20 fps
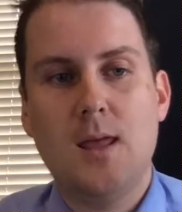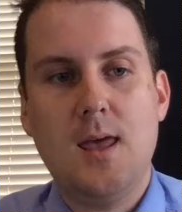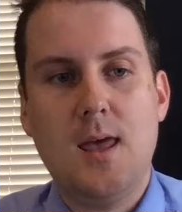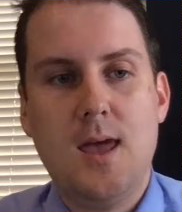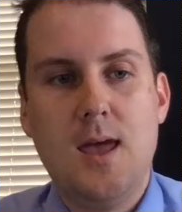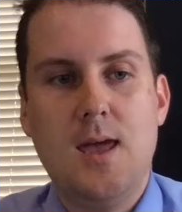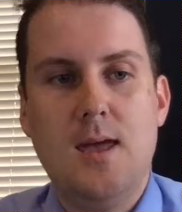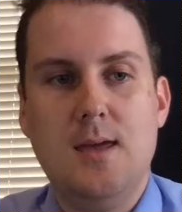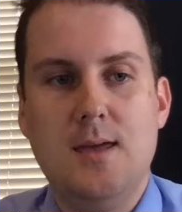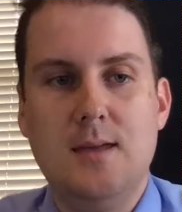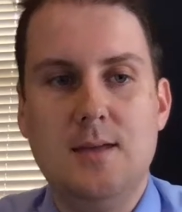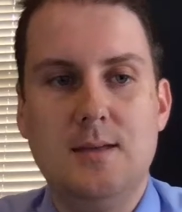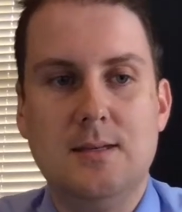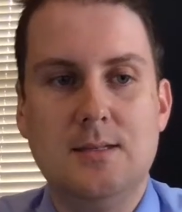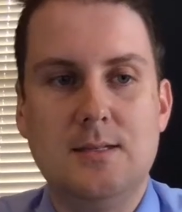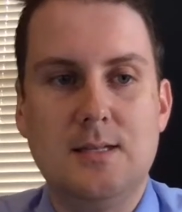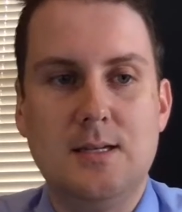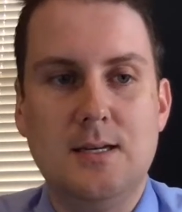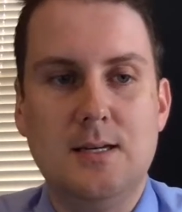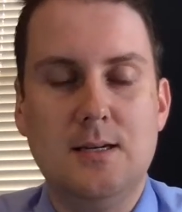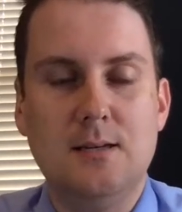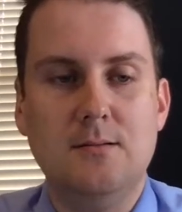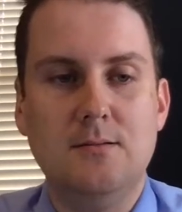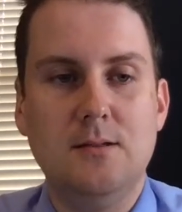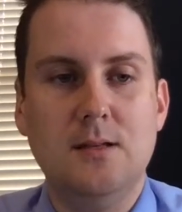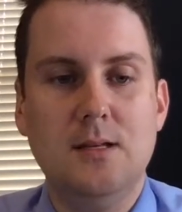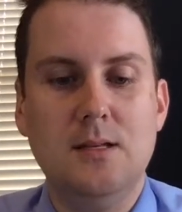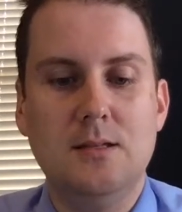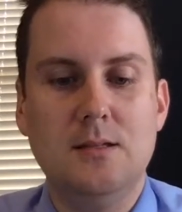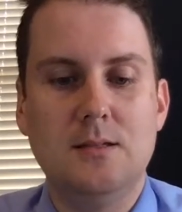hey, is
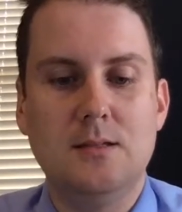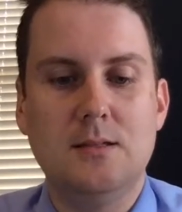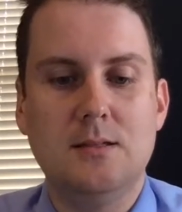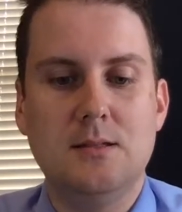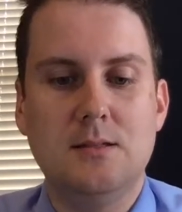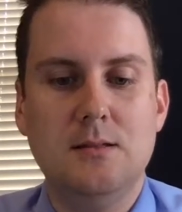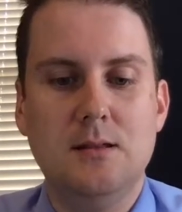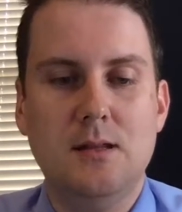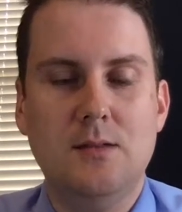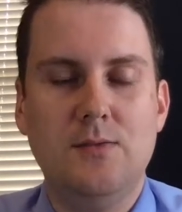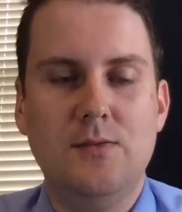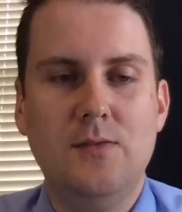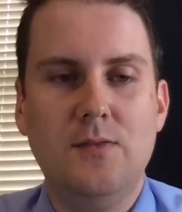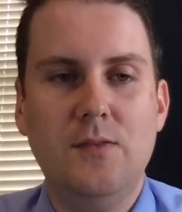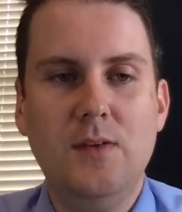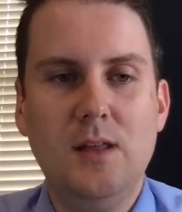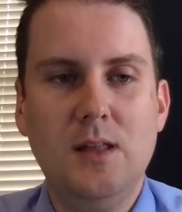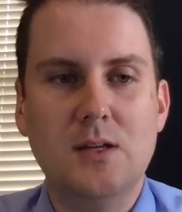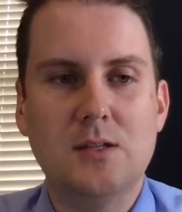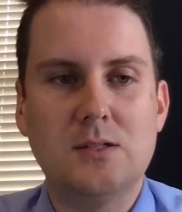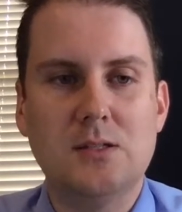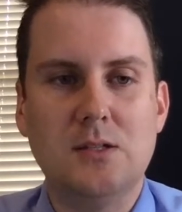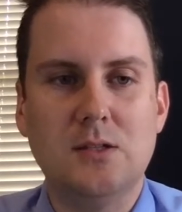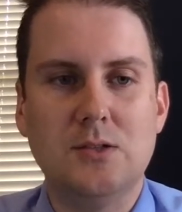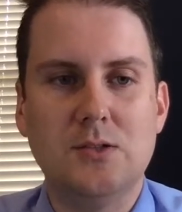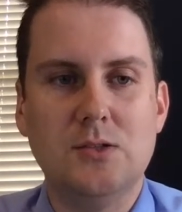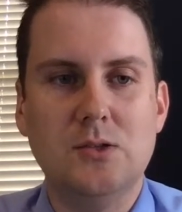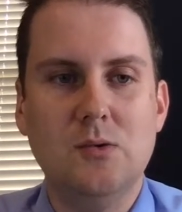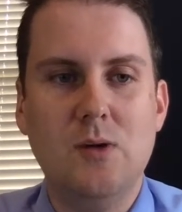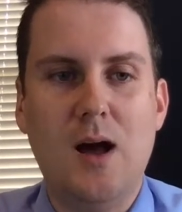the fee looks a little
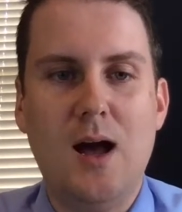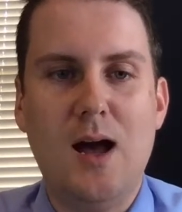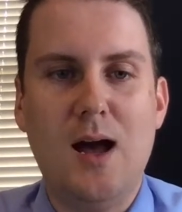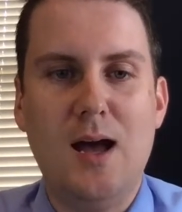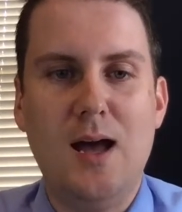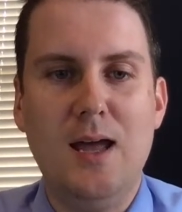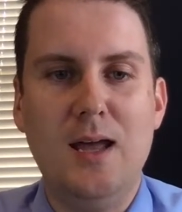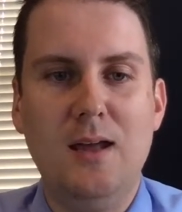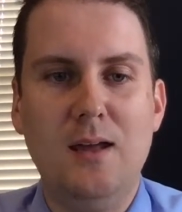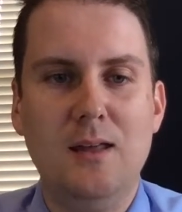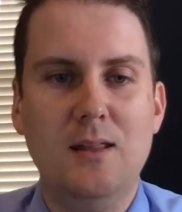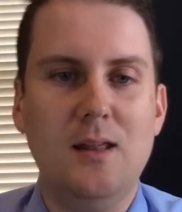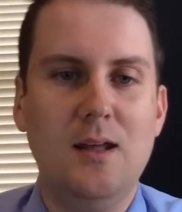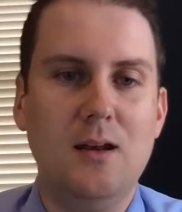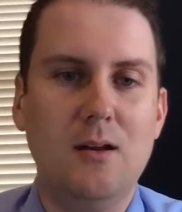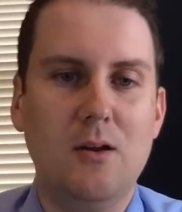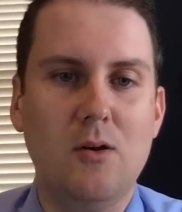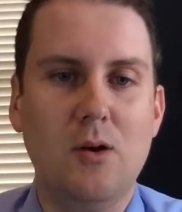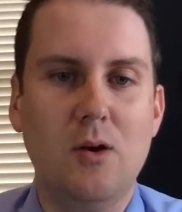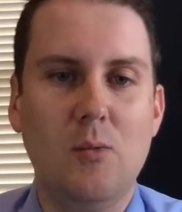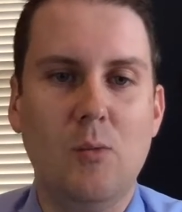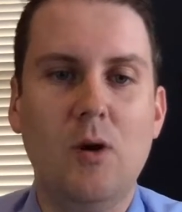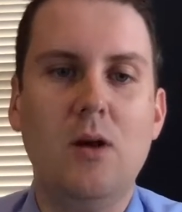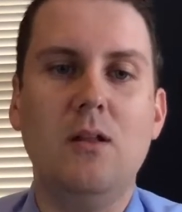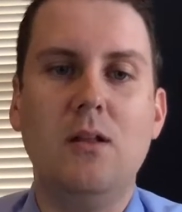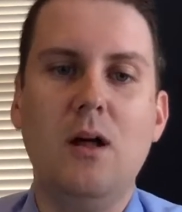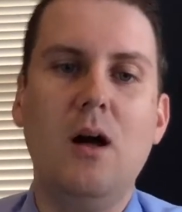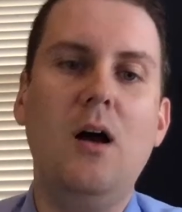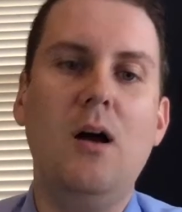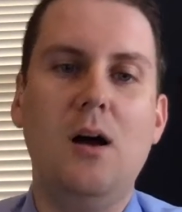too high, and then going,
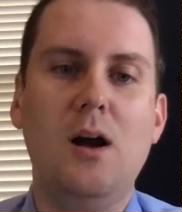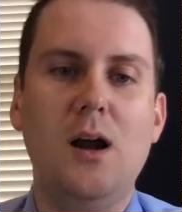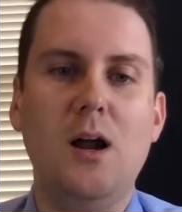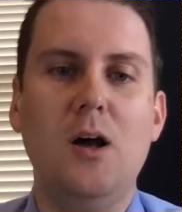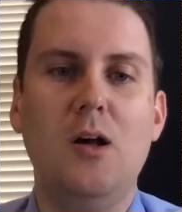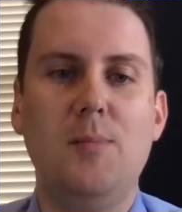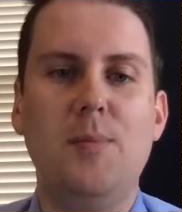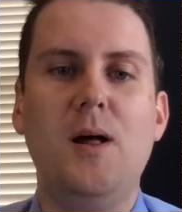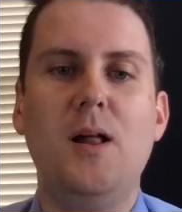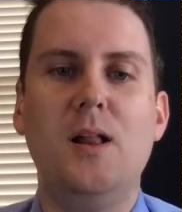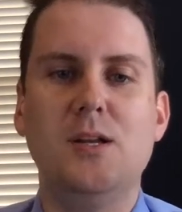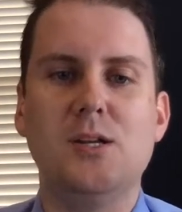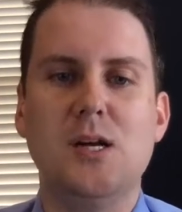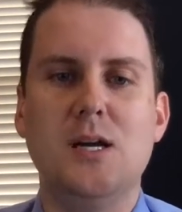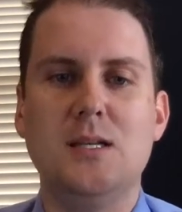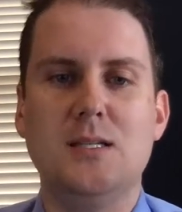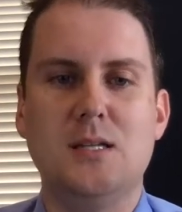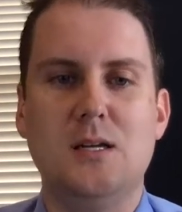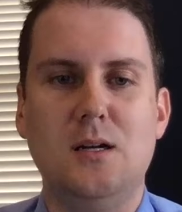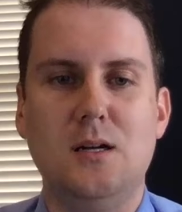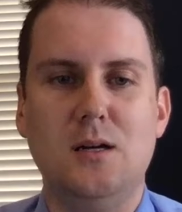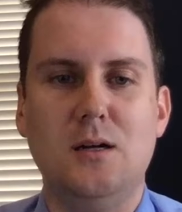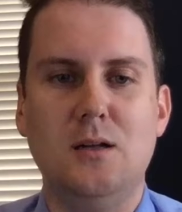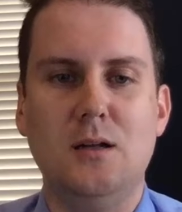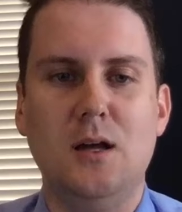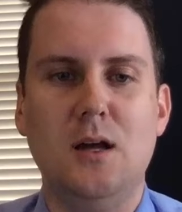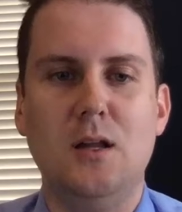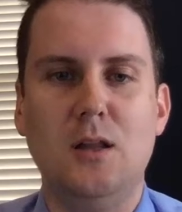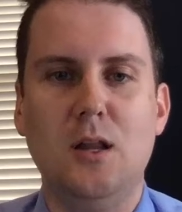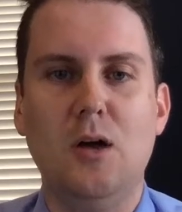well, all right, I'll apologize and
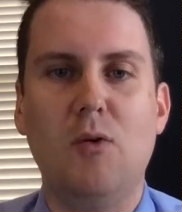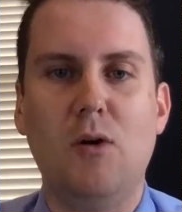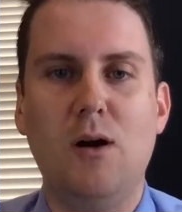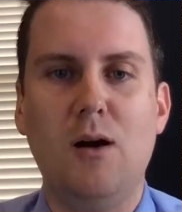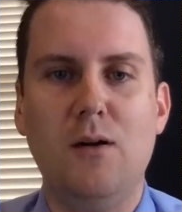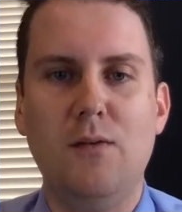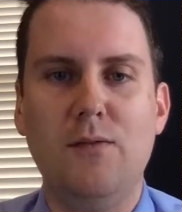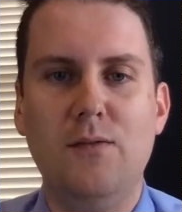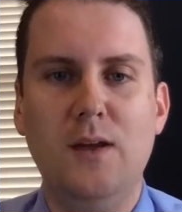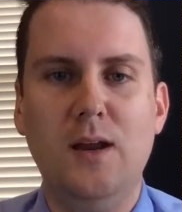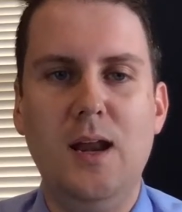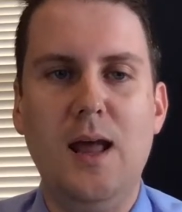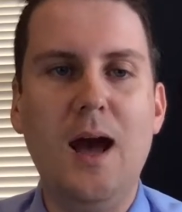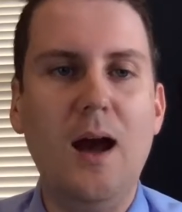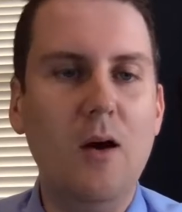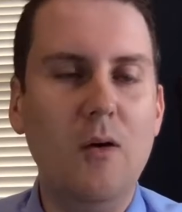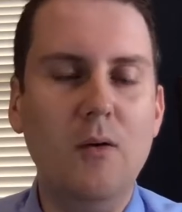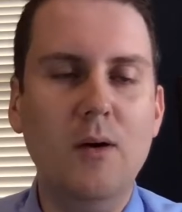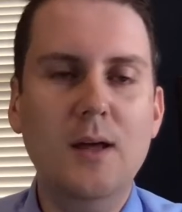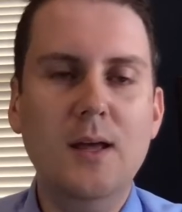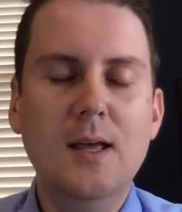I'll lower our fee now.